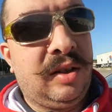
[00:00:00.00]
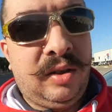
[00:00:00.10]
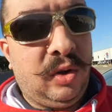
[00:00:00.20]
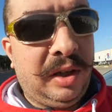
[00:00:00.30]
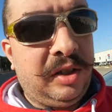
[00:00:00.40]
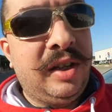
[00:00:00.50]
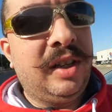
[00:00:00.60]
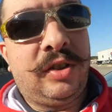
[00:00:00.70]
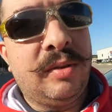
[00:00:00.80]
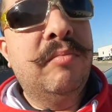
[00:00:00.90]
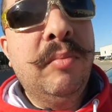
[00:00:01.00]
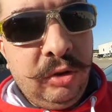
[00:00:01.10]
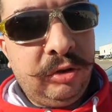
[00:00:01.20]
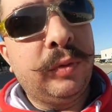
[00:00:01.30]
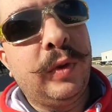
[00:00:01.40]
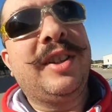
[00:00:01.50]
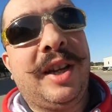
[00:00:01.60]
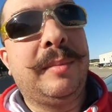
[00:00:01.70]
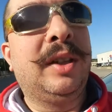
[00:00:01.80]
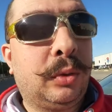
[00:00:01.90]
or at least most of the
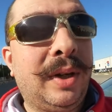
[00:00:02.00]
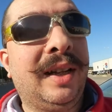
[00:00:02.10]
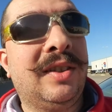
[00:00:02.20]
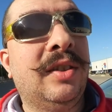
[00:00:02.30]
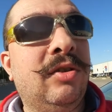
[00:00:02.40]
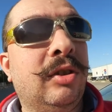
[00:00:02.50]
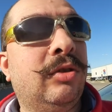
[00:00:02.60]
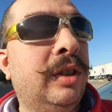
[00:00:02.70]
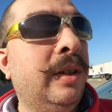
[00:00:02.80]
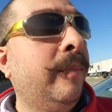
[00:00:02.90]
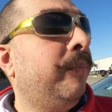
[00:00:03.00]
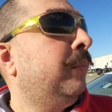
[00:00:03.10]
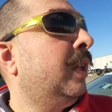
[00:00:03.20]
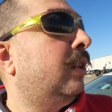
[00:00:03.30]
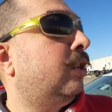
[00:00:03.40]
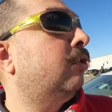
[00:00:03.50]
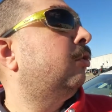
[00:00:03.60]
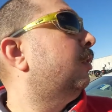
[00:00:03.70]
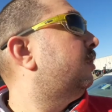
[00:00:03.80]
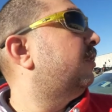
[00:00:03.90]
time it rains in Sicily, the
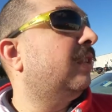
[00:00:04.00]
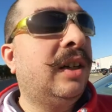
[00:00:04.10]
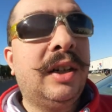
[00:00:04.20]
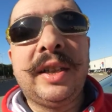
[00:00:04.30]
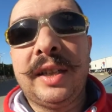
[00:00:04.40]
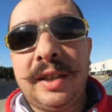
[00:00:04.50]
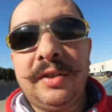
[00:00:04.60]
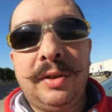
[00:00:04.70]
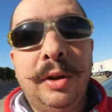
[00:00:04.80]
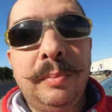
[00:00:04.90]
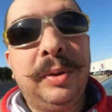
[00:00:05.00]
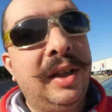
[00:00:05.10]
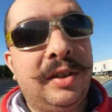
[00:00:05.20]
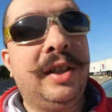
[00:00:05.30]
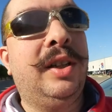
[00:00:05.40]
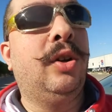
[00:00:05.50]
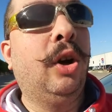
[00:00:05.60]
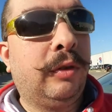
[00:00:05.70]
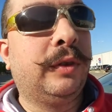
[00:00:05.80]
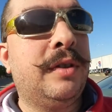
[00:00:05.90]
result is our cars completely
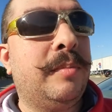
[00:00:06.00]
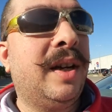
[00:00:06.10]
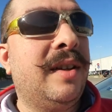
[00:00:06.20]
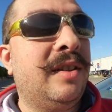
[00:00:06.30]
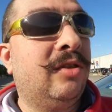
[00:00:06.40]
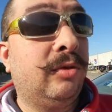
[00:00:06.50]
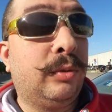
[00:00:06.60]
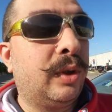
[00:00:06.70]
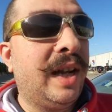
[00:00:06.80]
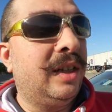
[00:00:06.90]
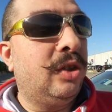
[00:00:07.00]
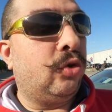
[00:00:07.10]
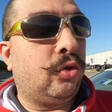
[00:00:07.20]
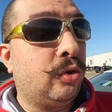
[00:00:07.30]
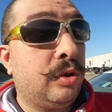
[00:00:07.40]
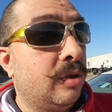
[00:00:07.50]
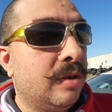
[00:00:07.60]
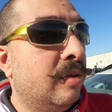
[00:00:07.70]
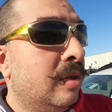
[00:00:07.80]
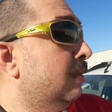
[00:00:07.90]
covered by this reddish
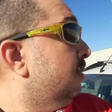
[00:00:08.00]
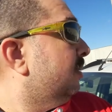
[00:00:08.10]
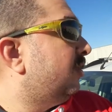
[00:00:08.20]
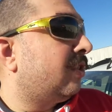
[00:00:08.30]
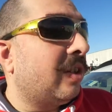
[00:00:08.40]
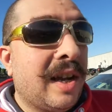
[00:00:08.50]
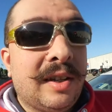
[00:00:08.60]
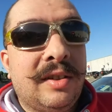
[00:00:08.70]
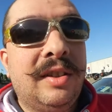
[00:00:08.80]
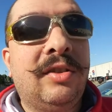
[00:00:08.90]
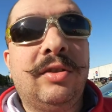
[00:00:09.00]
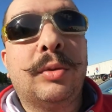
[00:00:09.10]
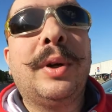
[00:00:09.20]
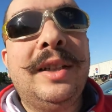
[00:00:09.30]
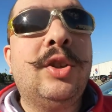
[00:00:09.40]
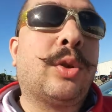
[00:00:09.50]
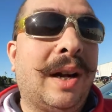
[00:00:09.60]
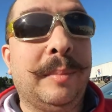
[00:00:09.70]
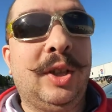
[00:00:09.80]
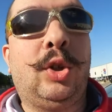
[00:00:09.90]
sand, this reddish
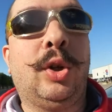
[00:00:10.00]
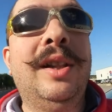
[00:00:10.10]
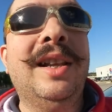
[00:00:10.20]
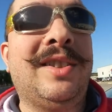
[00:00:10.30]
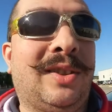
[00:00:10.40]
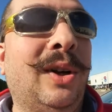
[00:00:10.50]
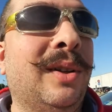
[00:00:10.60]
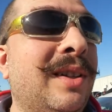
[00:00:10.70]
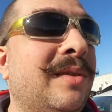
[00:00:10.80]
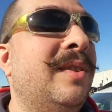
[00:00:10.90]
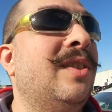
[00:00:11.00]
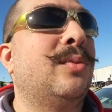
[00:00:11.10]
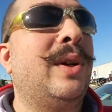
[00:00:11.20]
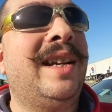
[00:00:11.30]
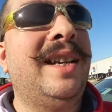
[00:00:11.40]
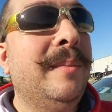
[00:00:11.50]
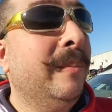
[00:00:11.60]
rubbish, let's call it this way.